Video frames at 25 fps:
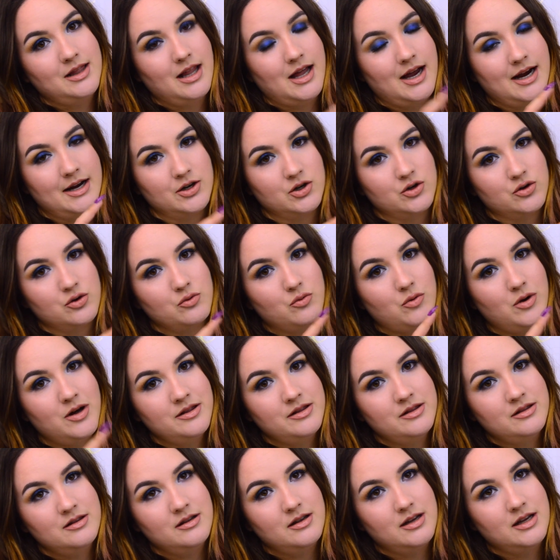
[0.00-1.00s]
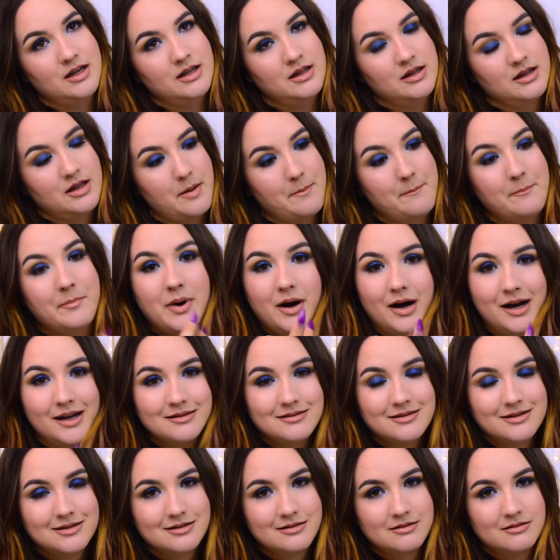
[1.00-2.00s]
liner, one in a
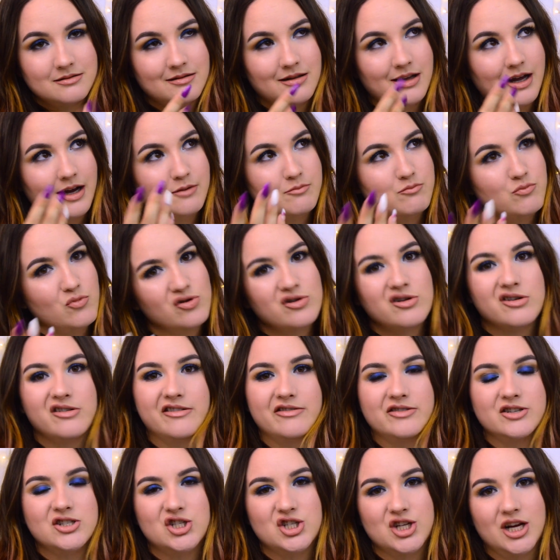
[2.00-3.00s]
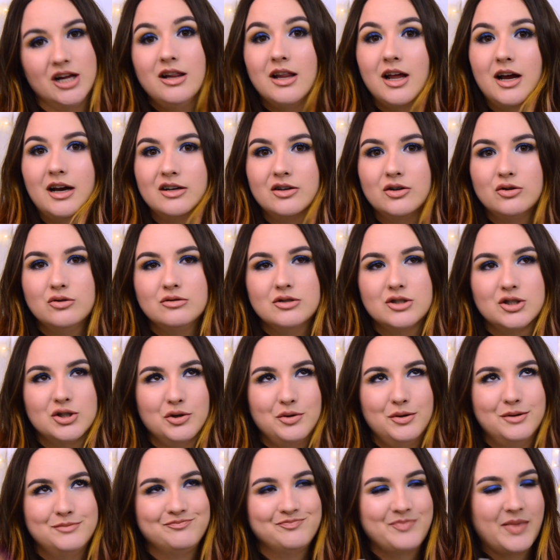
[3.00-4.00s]
pot, like more of a gel liner,
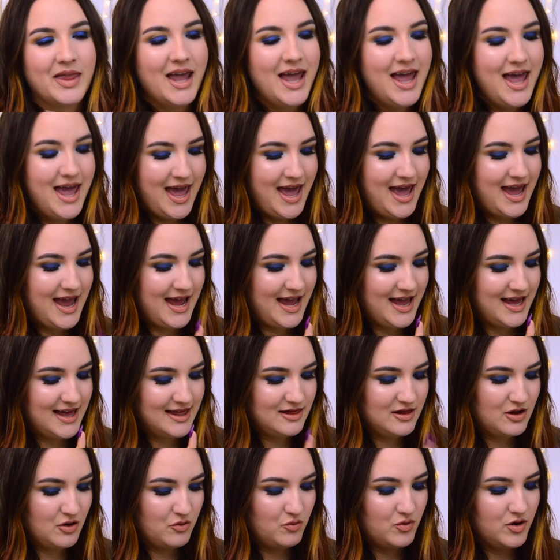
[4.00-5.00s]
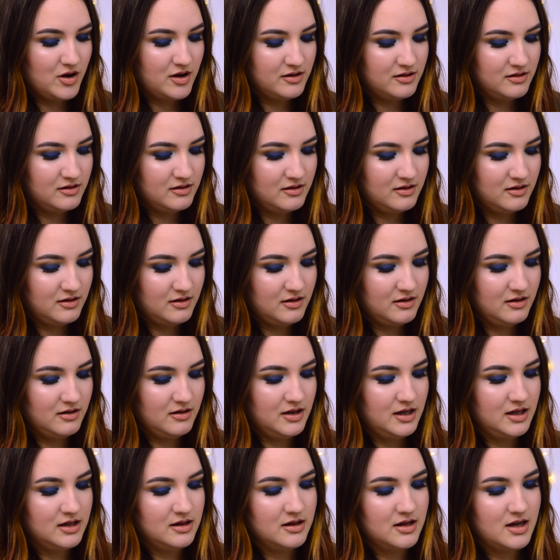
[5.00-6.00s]
so, and one
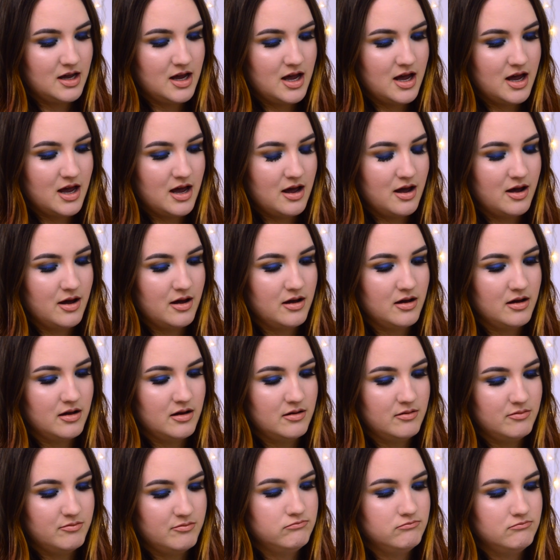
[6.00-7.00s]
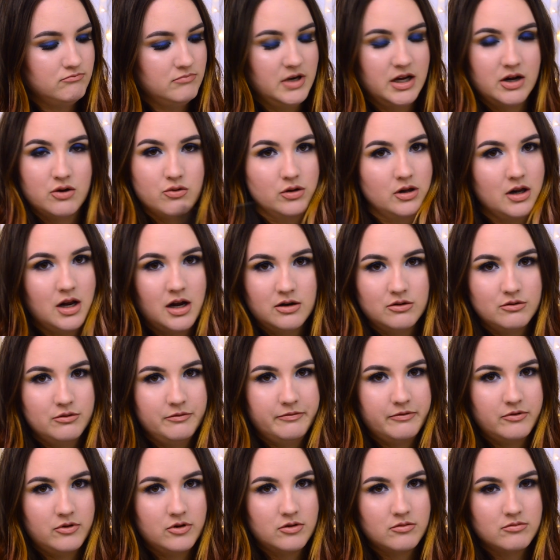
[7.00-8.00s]
in a liquid liner
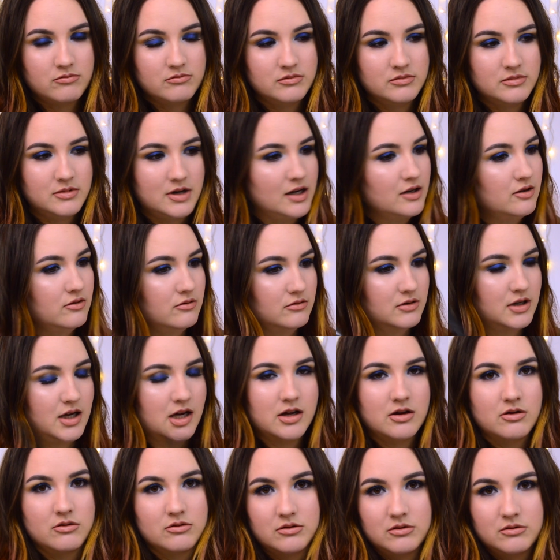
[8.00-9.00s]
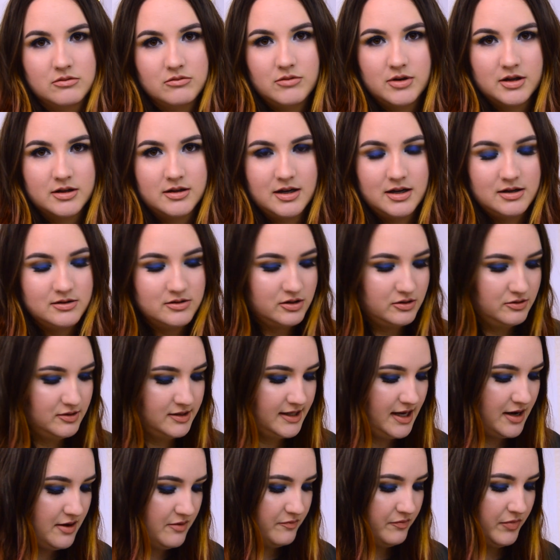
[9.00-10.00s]
form. I don't know what else to
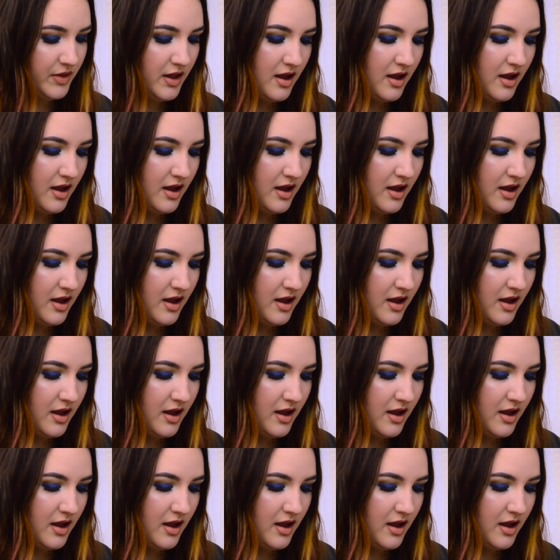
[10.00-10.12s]
say.